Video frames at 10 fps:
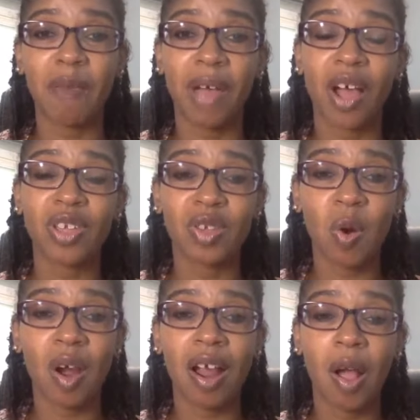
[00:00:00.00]
about
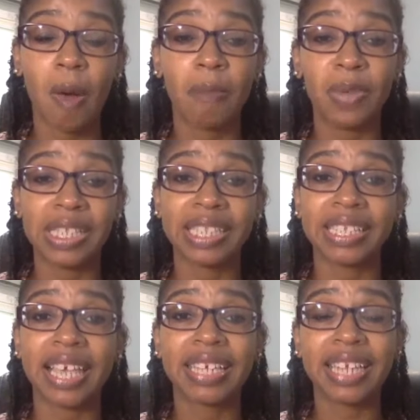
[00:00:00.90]
your home
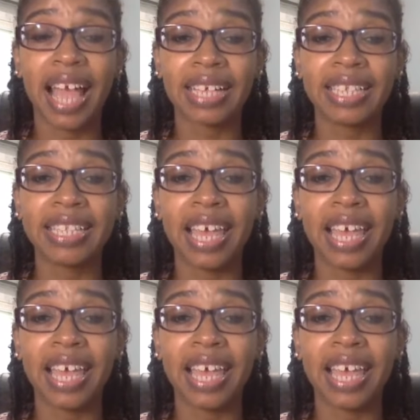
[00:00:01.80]
business taxes.